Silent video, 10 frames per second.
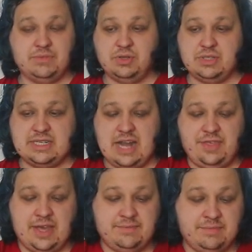So it's
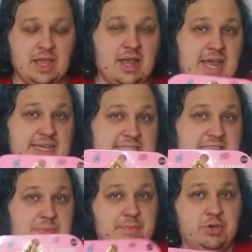another like
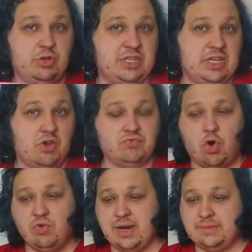Sleeping Beauty
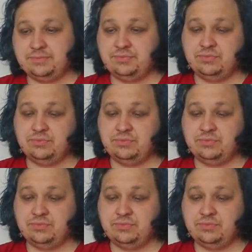Aurora